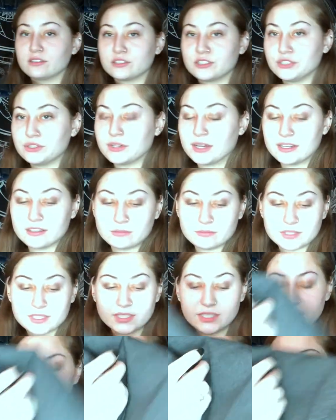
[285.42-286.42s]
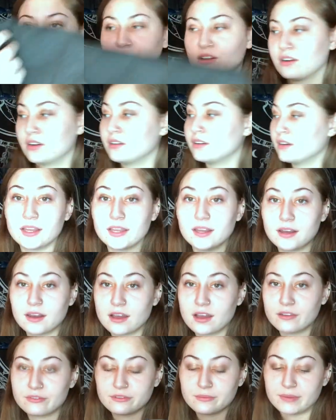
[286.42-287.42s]
two items in here that are
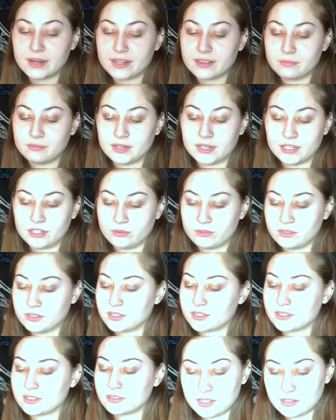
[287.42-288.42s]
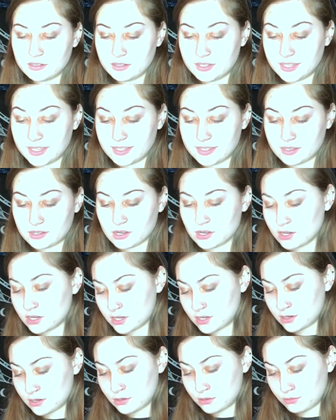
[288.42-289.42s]
not from Bath & Body Works. These
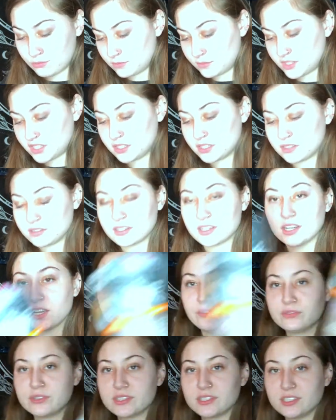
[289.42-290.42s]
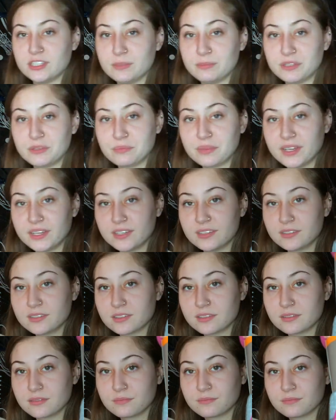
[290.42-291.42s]
are just cuffed sleeping pants.